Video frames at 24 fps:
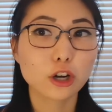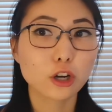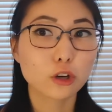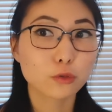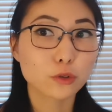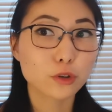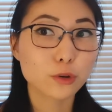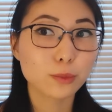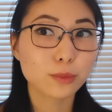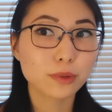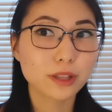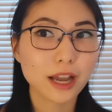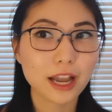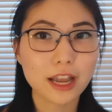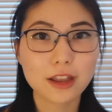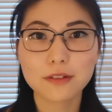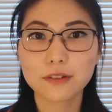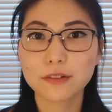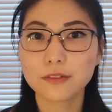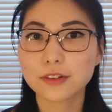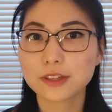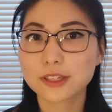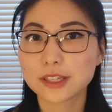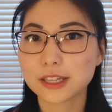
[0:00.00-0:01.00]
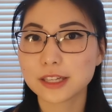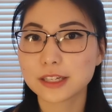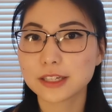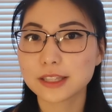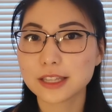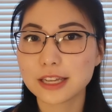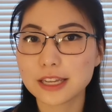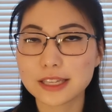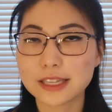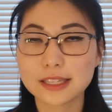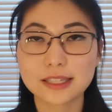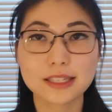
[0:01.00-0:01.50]
room type,
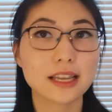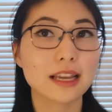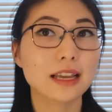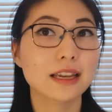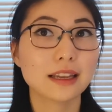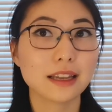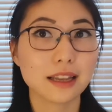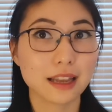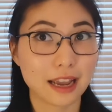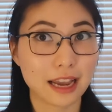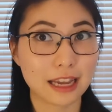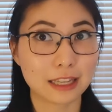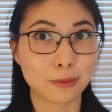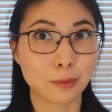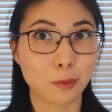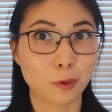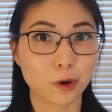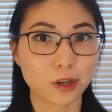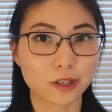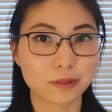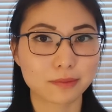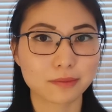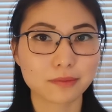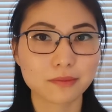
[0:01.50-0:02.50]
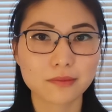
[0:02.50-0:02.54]
facilities, and more.